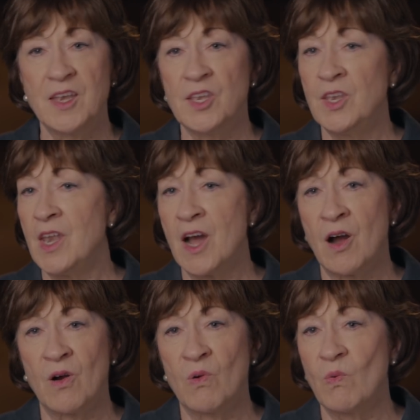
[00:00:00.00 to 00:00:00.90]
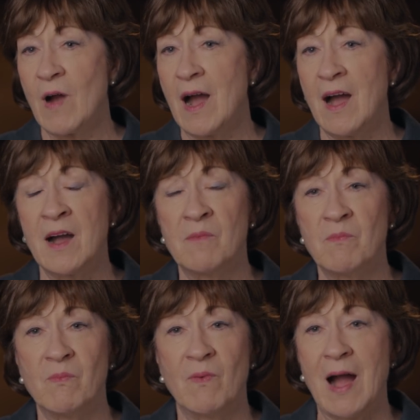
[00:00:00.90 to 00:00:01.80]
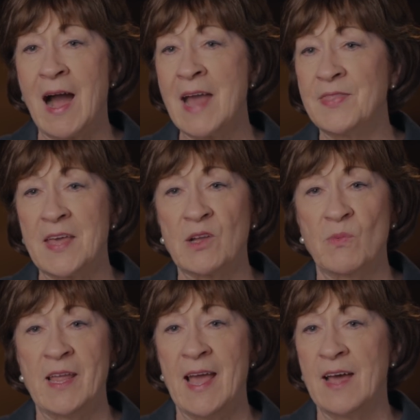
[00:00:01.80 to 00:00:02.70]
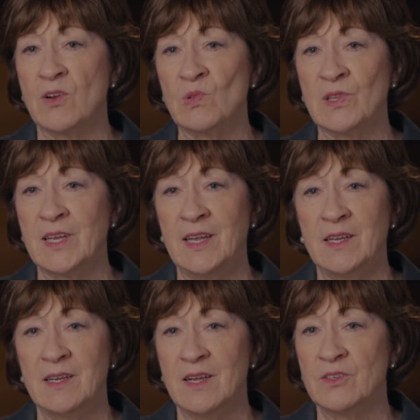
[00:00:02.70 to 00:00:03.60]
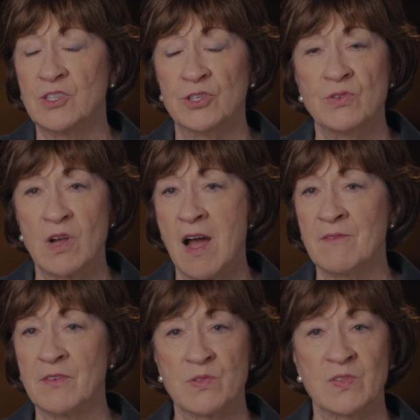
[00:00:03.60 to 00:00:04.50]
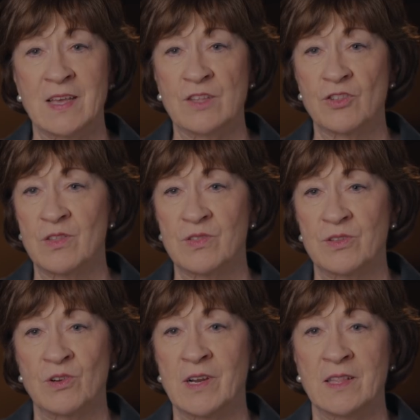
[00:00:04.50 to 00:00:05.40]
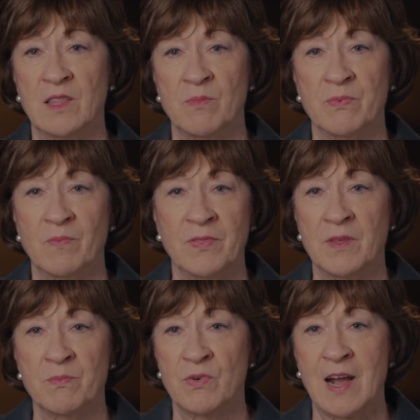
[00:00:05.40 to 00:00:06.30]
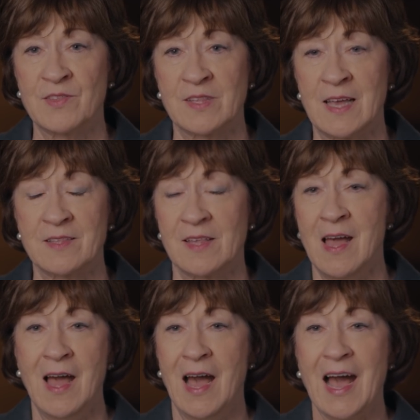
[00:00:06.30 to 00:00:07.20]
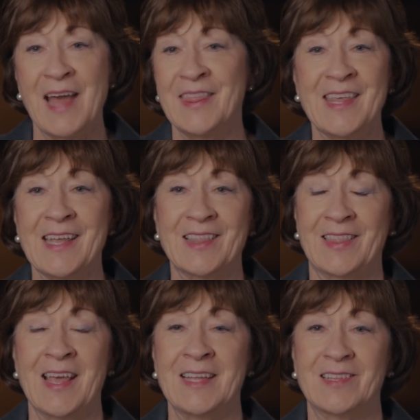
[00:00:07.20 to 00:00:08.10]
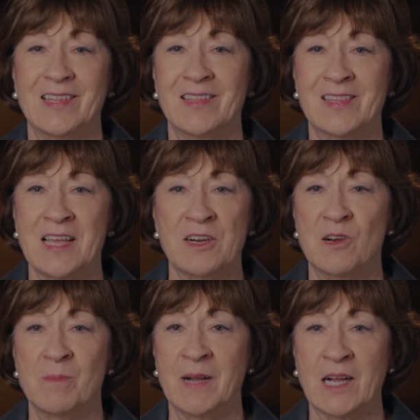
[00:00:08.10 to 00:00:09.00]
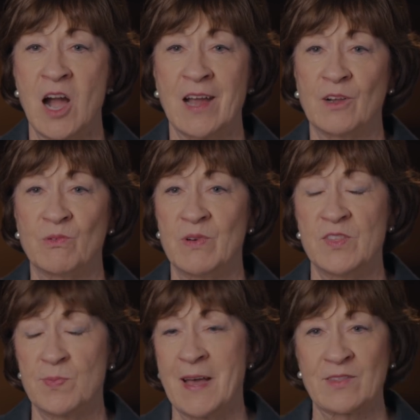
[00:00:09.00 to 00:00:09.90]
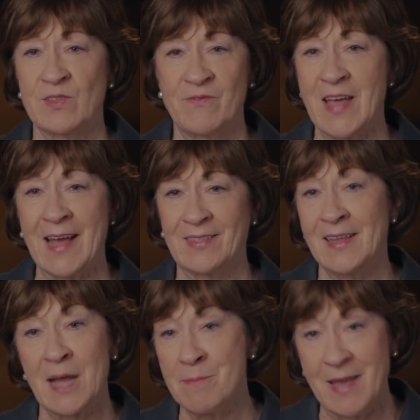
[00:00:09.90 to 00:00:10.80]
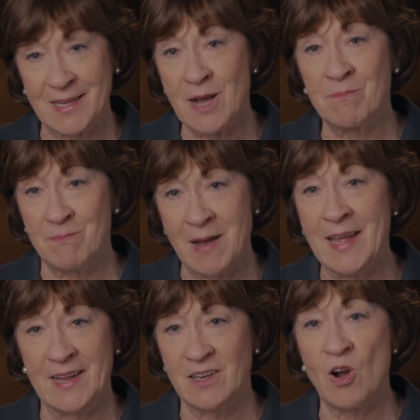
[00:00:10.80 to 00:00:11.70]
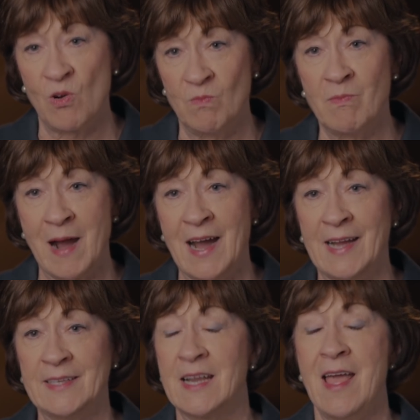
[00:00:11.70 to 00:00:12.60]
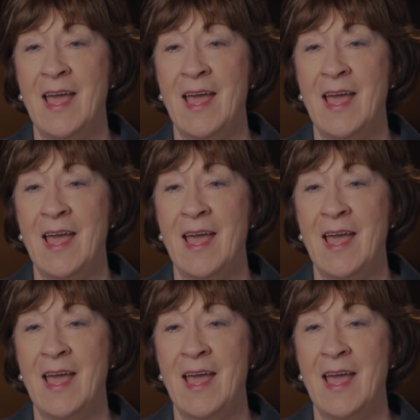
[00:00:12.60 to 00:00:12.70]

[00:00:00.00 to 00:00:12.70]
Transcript: No. I think we had only two conversations during the process. I think that Senator McConnell respects the fact that I make up my own mind.